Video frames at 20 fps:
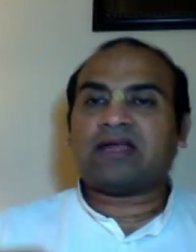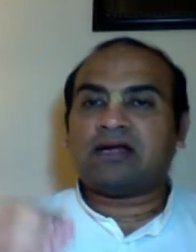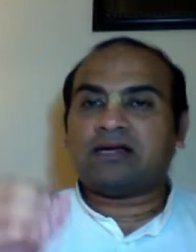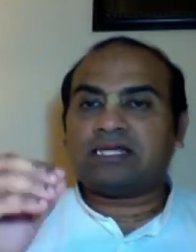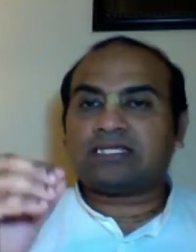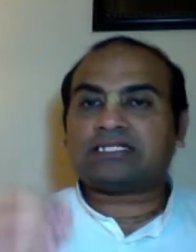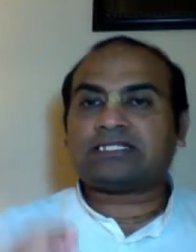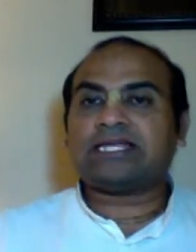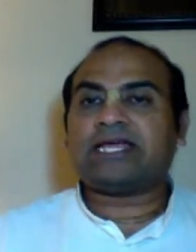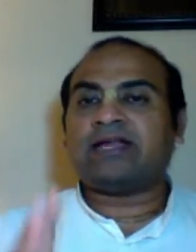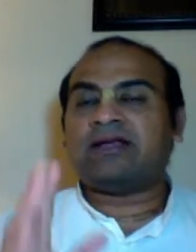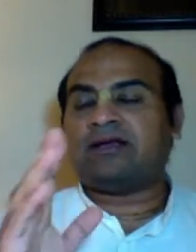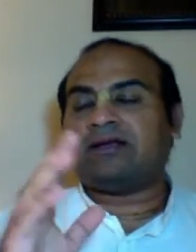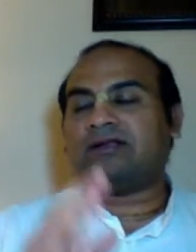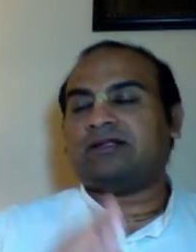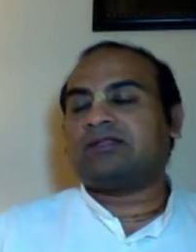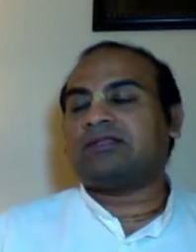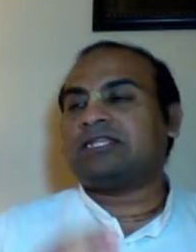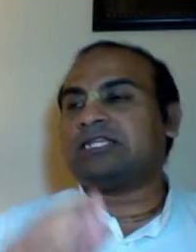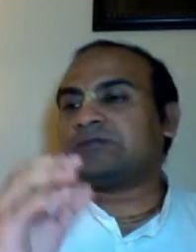understand
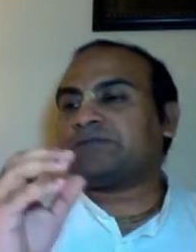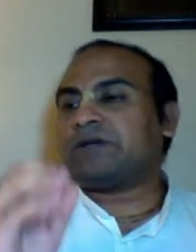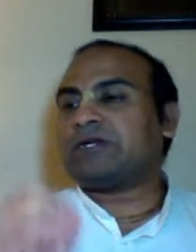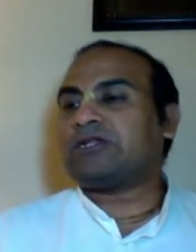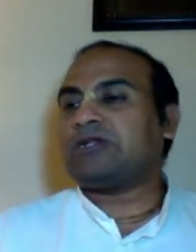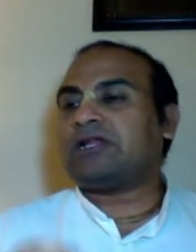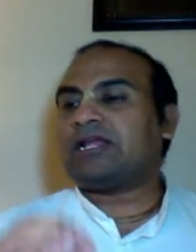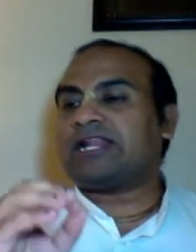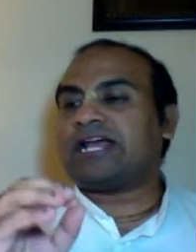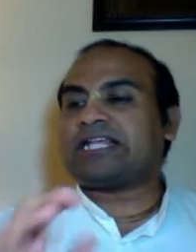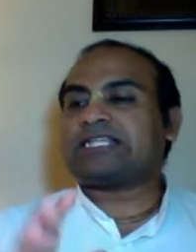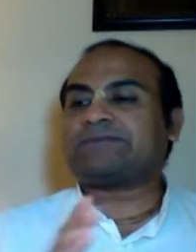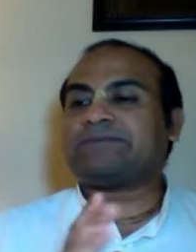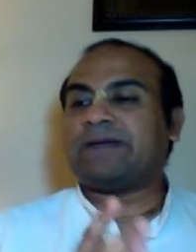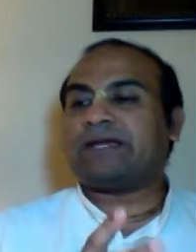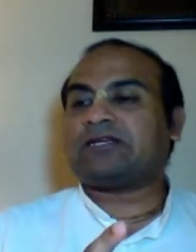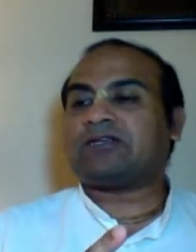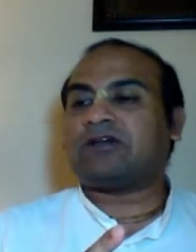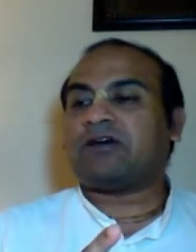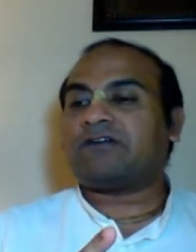this particular
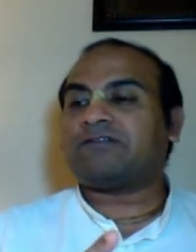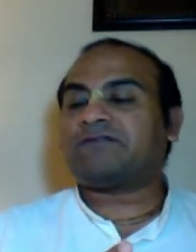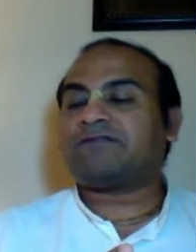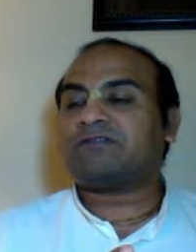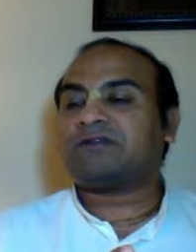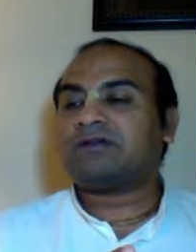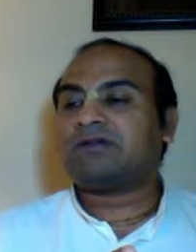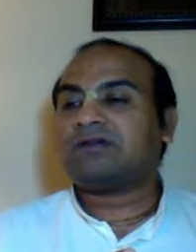aspect of